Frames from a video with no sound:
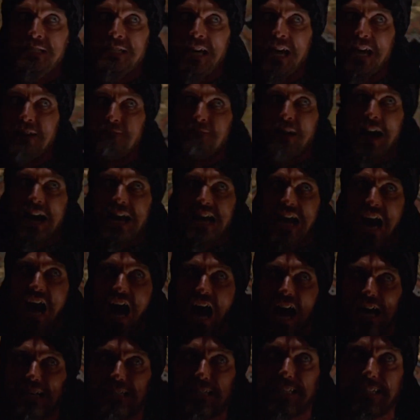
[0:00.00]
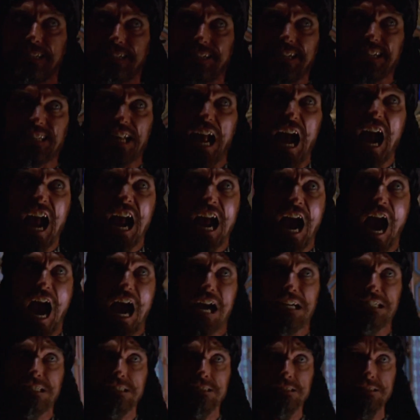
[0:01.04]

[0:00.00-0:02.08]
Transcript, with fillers: And my heart's desire.